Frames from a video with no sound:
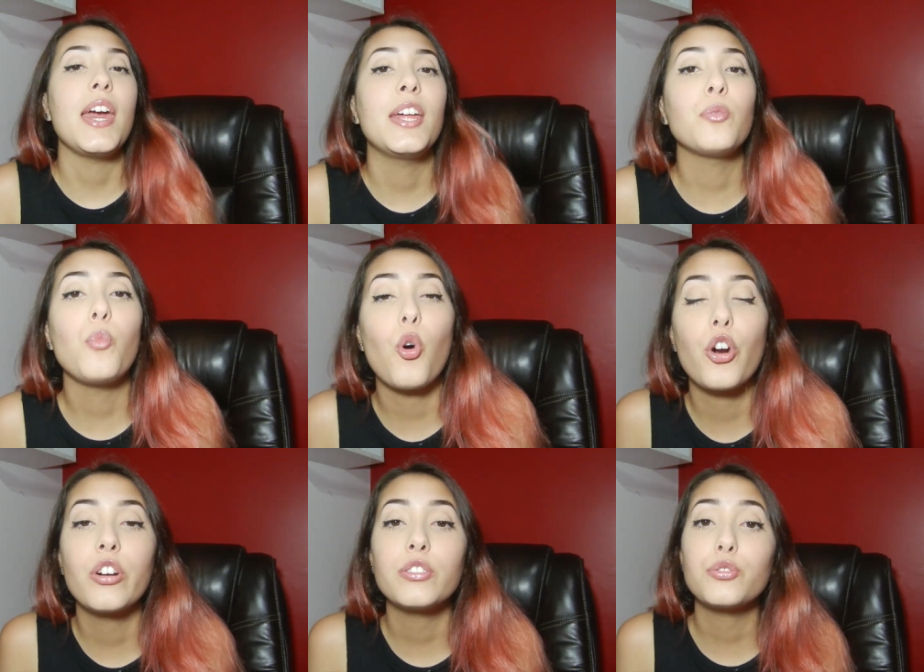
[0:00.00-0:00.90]
and
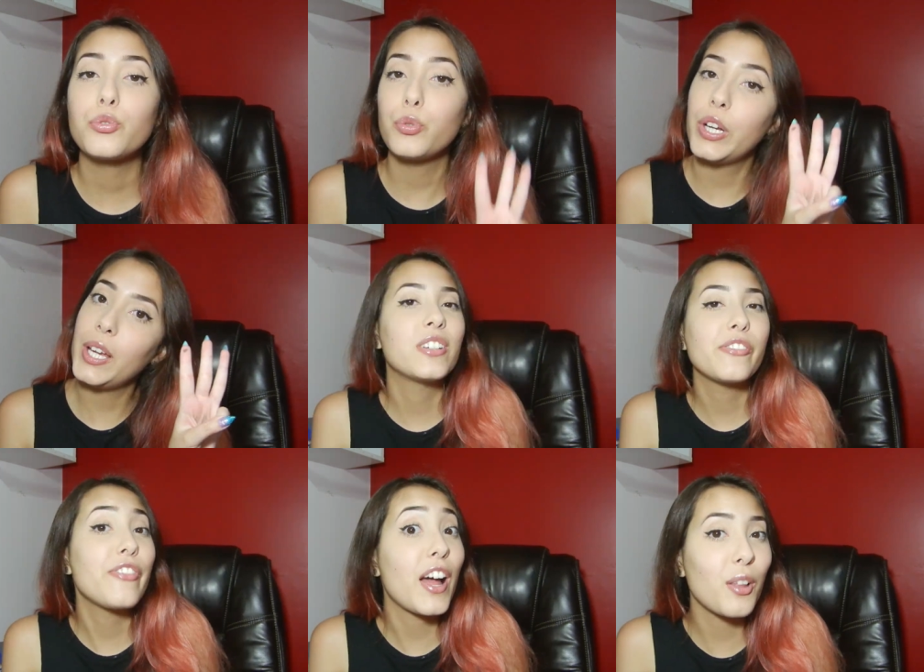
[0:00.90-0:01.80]
more three
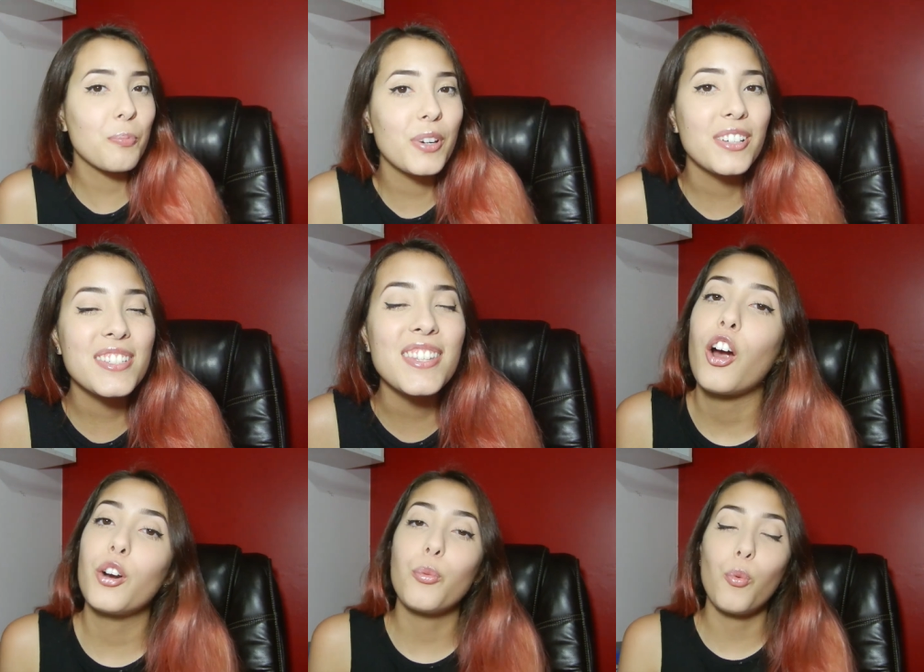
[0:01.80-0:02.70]
developers
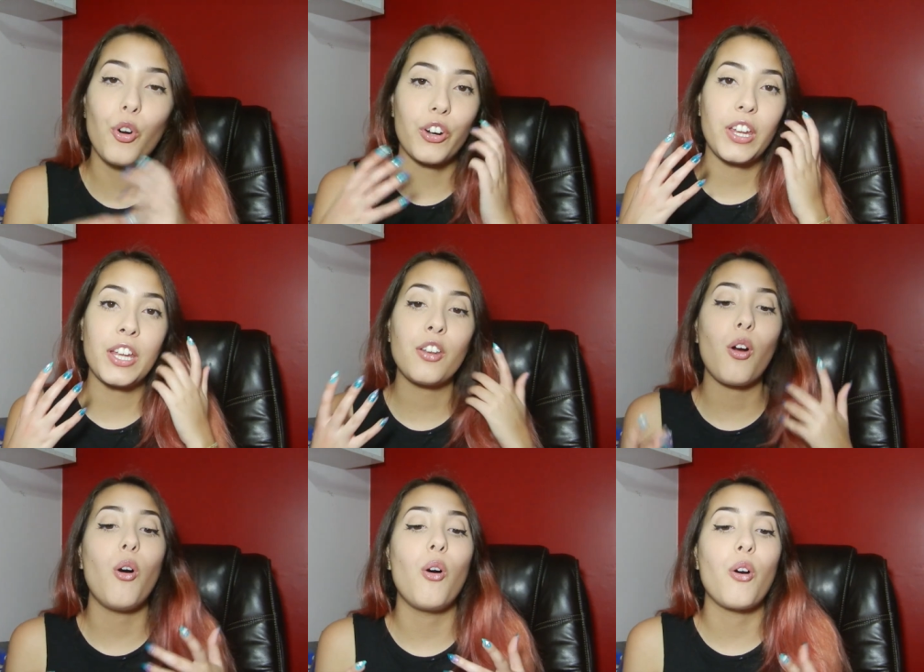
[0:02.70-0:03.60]
are working
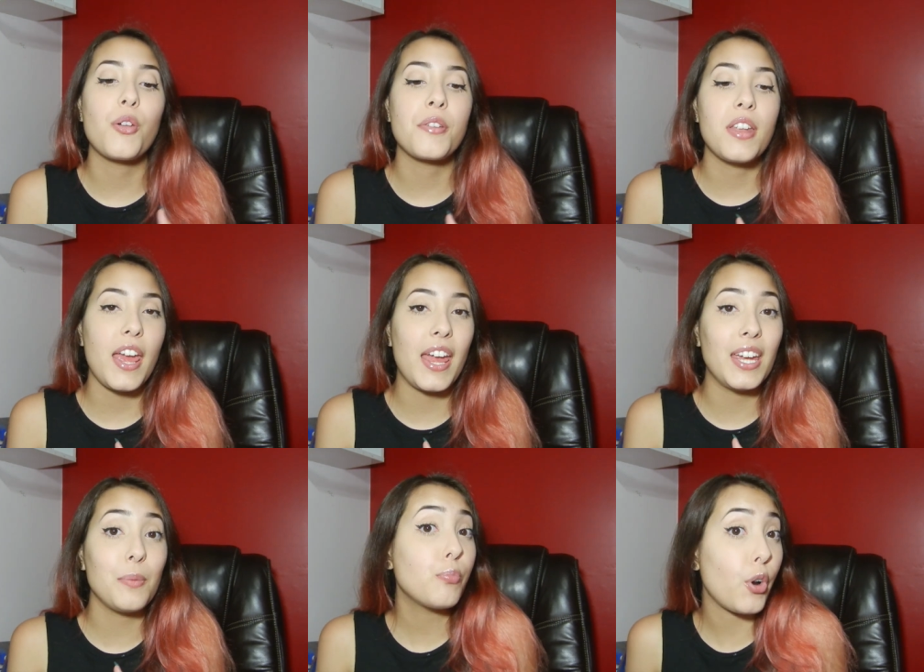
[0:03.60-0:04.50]
on
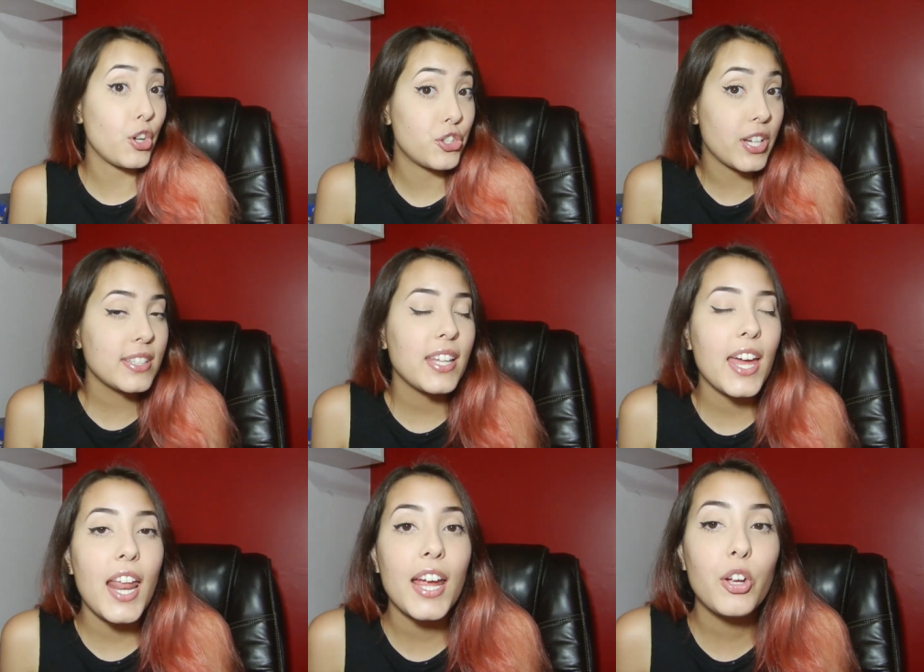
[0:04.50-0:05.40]
a project
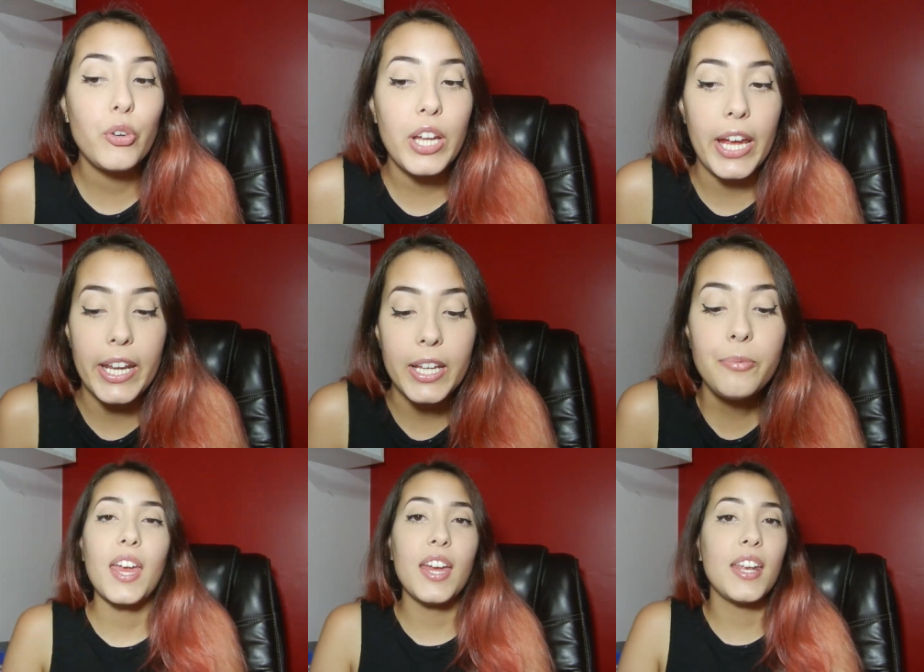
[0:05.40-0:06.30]
that I created,
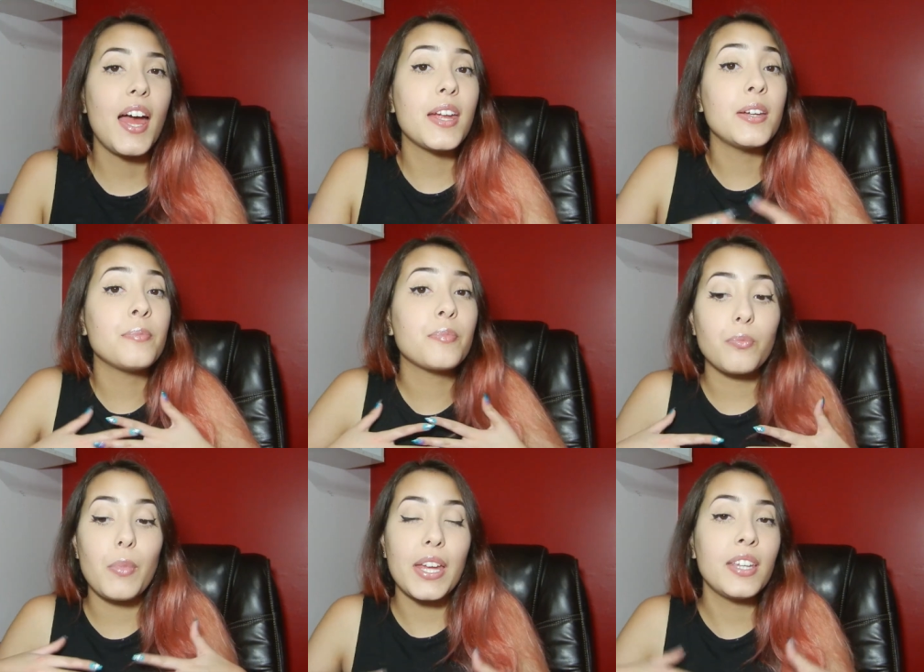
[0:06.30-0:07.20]
and I am
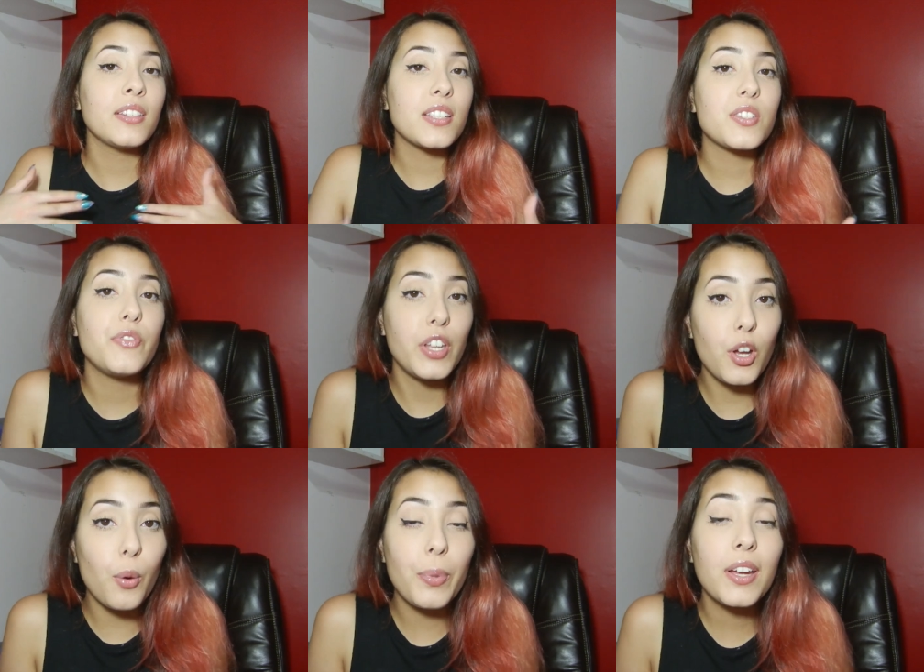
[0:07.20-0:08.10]
making this
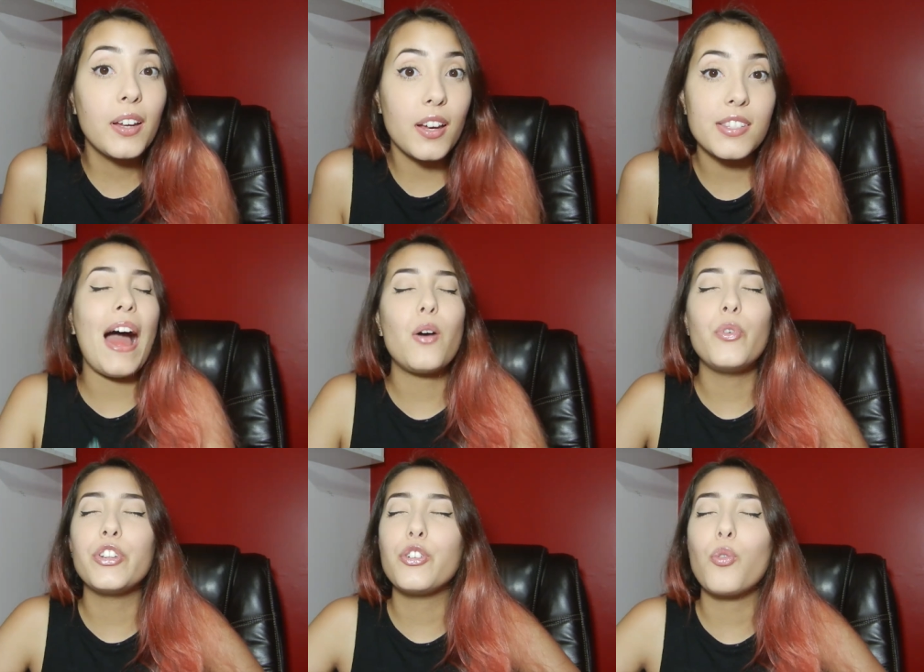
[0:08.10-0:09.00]
video because I
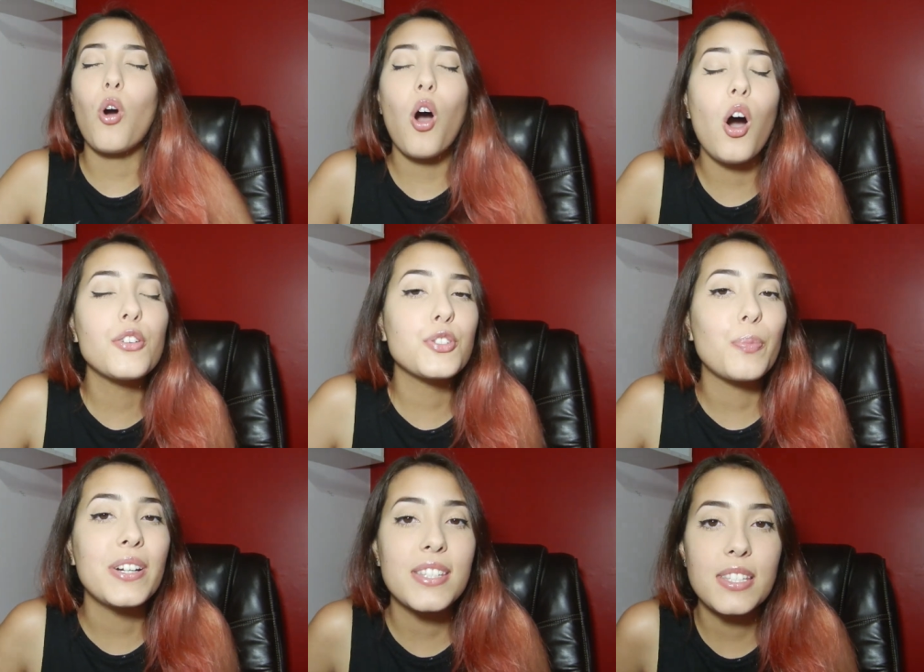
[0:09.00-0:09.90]
want you all to
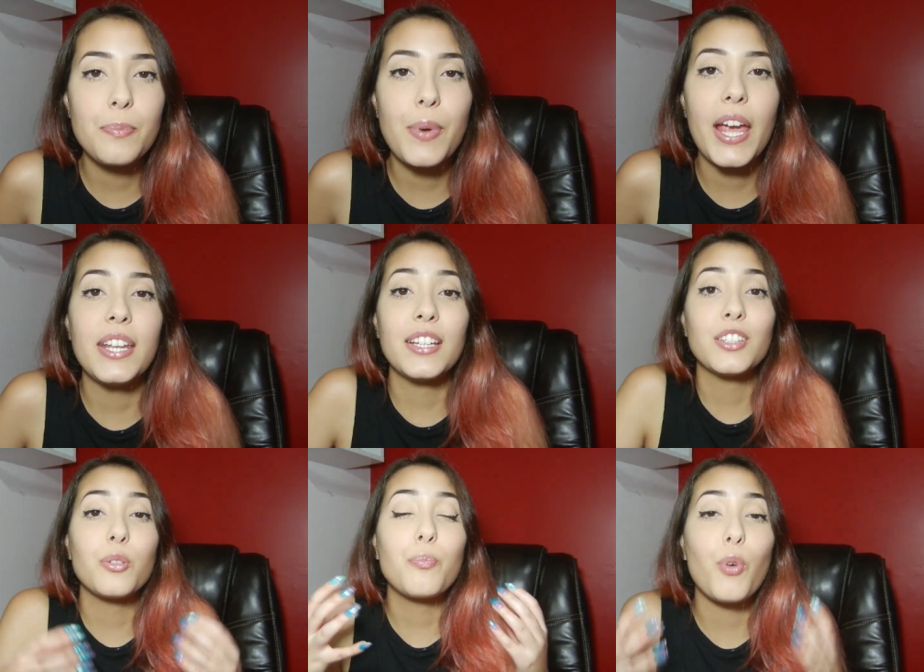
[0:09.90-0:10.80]
participate in
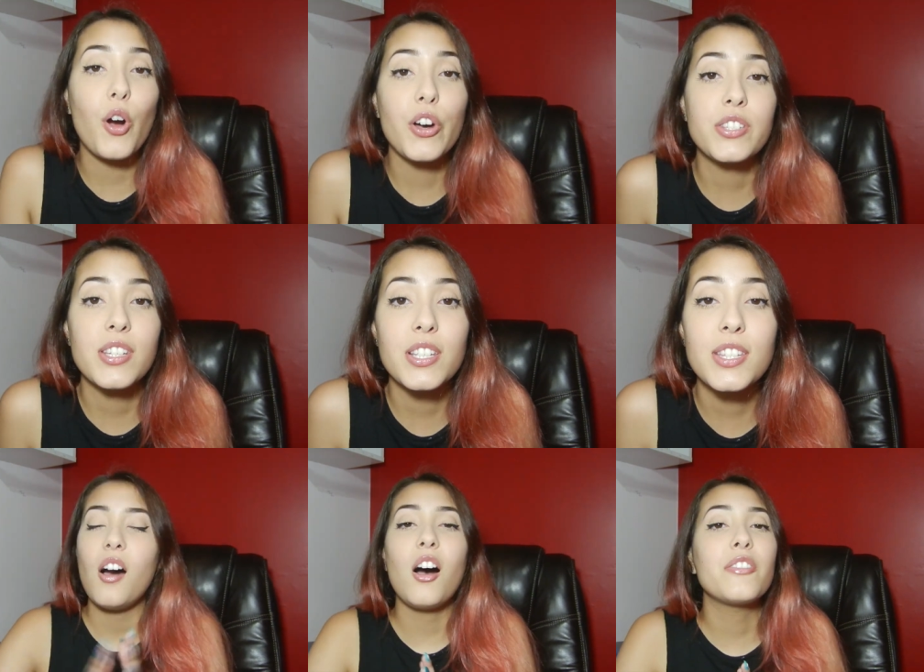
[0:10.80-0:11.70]
the
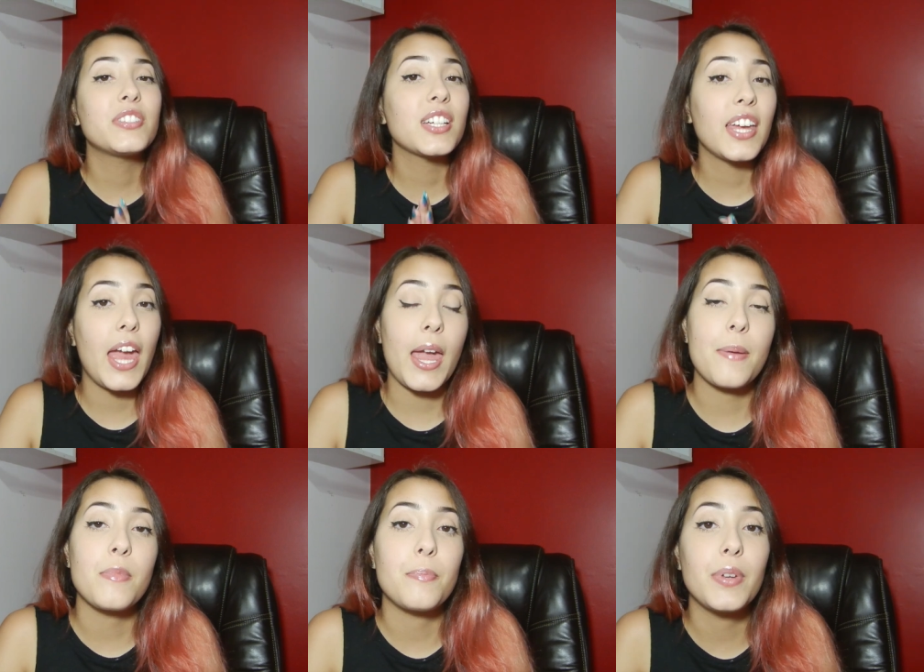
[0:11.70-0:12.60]
process of the
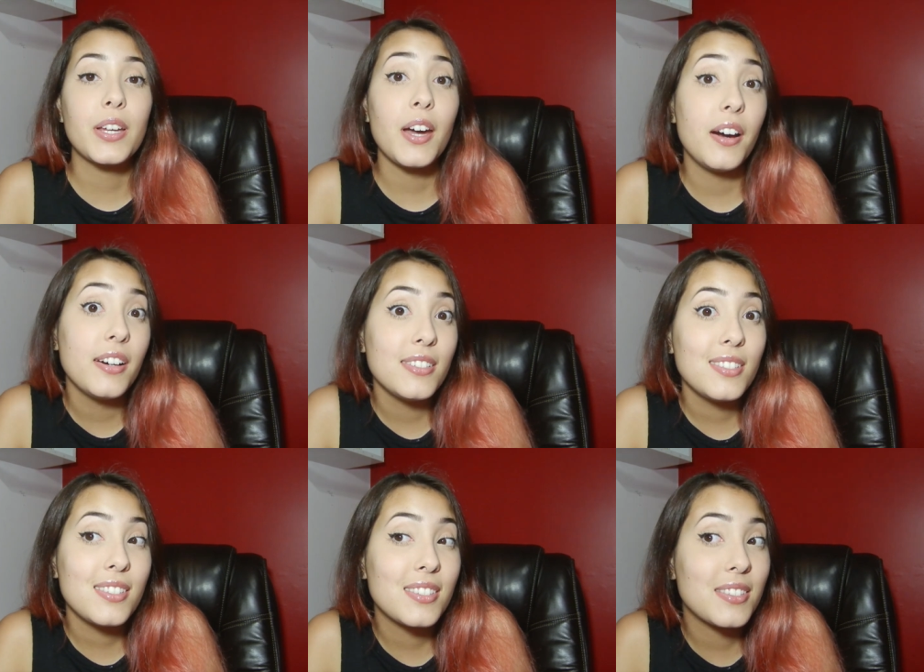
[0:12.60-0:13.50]
game, because